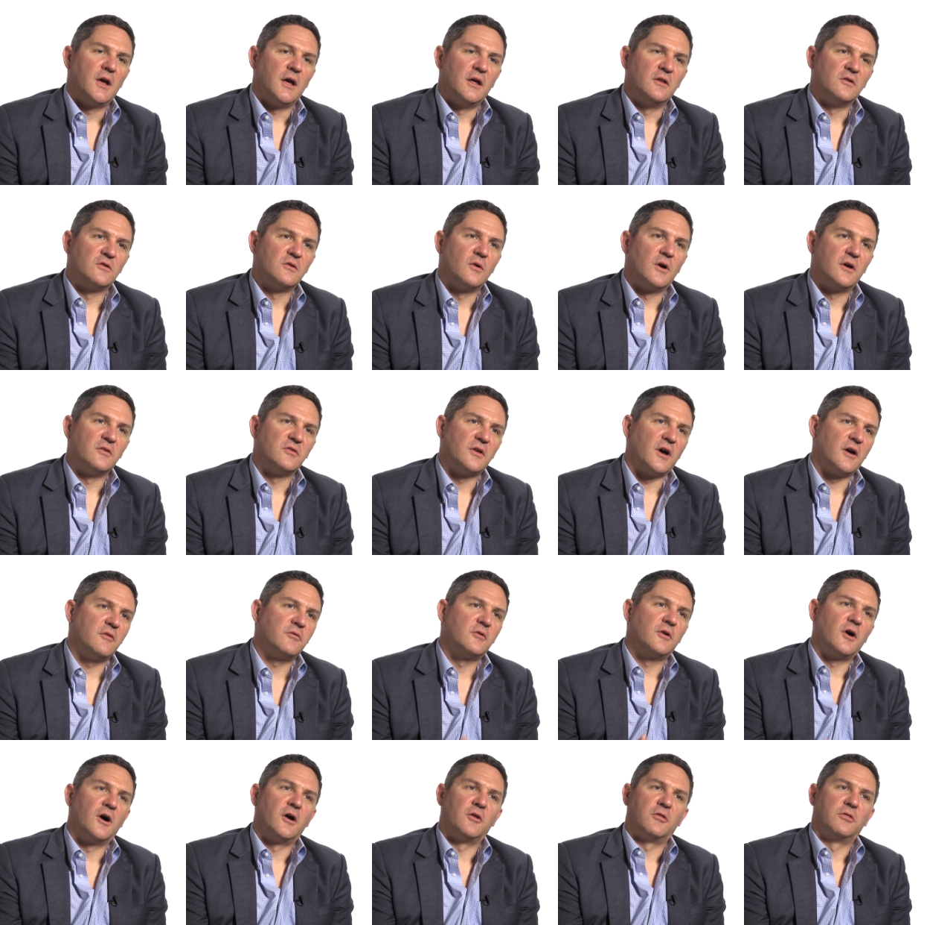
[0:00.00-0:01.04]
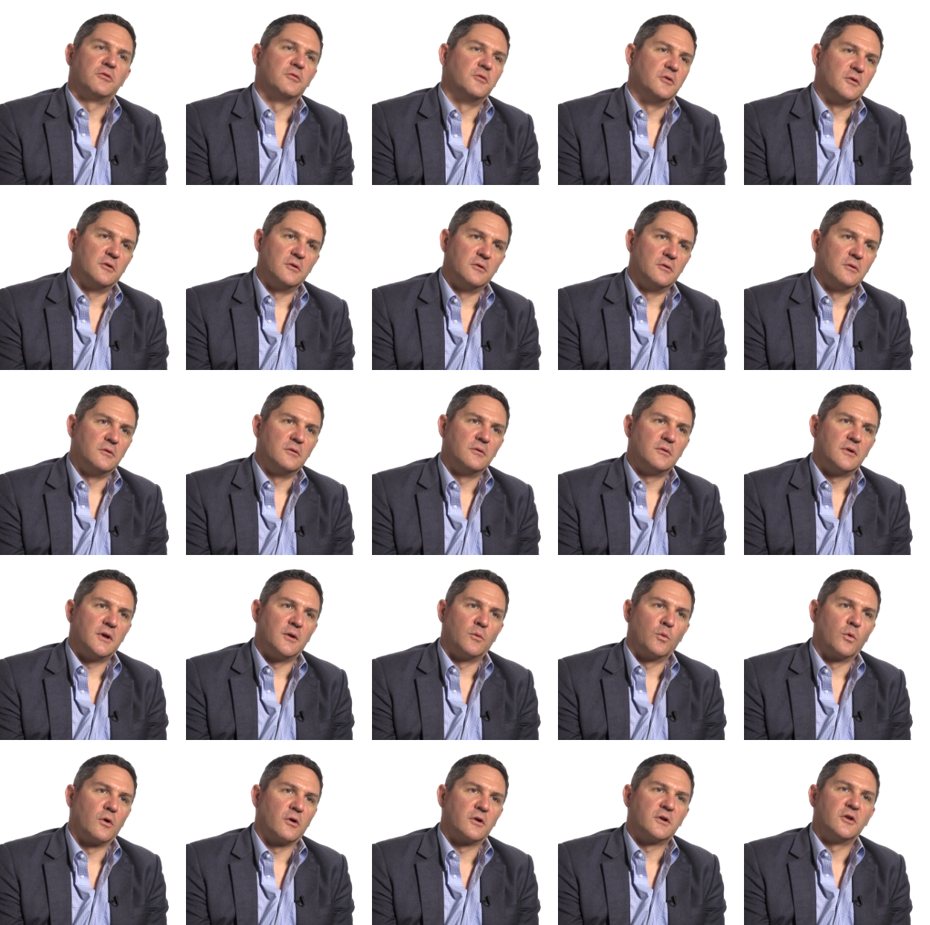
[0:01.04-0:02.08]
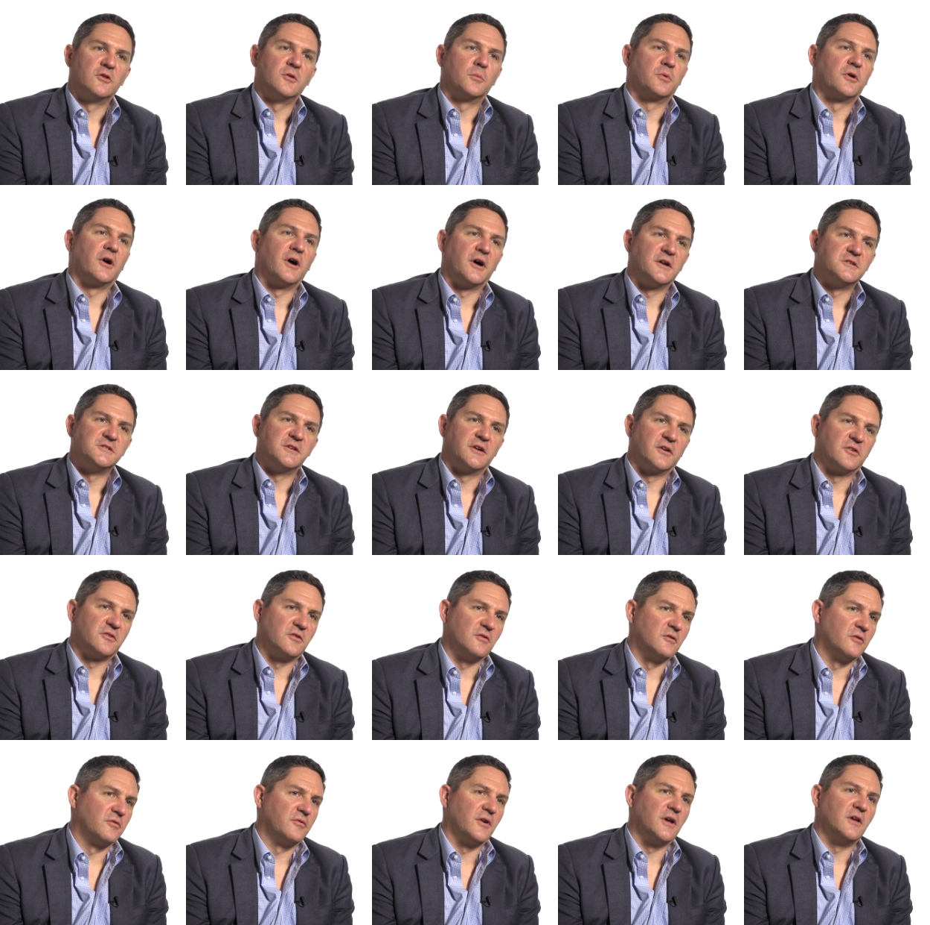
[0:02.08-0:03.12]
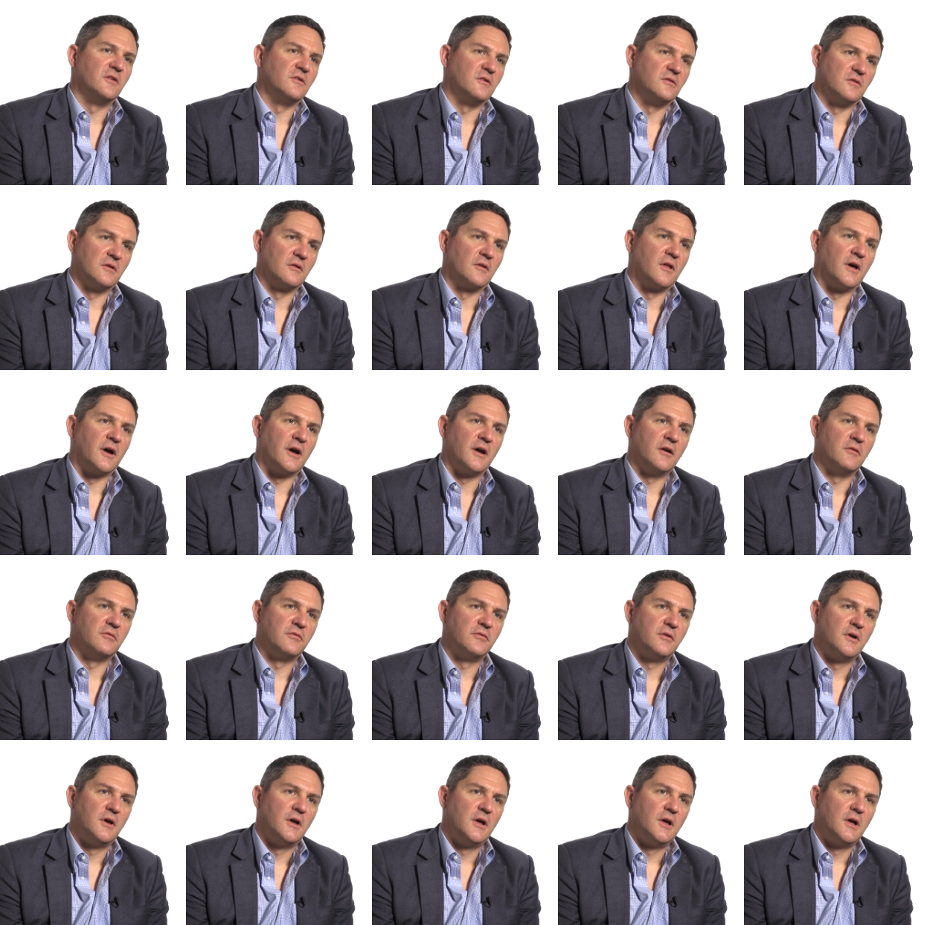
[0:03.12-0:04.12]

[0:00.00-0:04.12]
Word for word: And so as I've gone through and worked on the projects and the phases in life,